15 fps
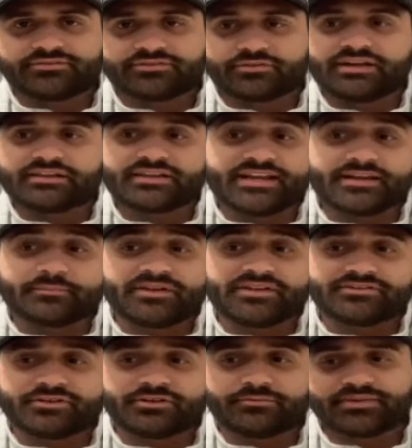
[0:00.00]
So I like mid
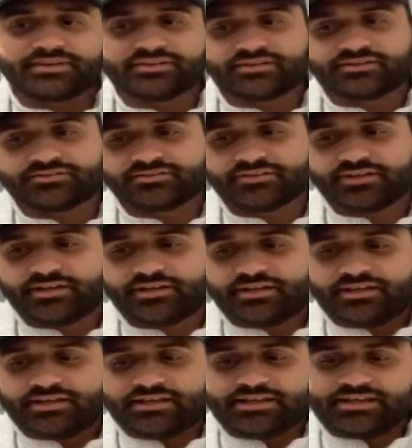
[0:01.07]
zone because
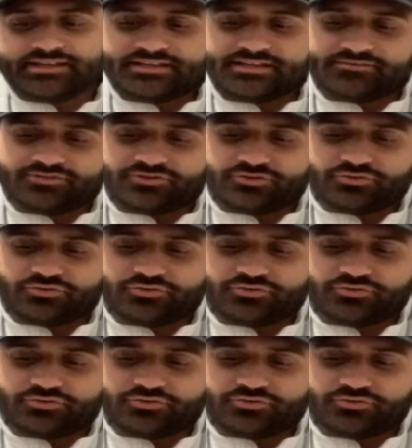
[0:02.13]
it gives you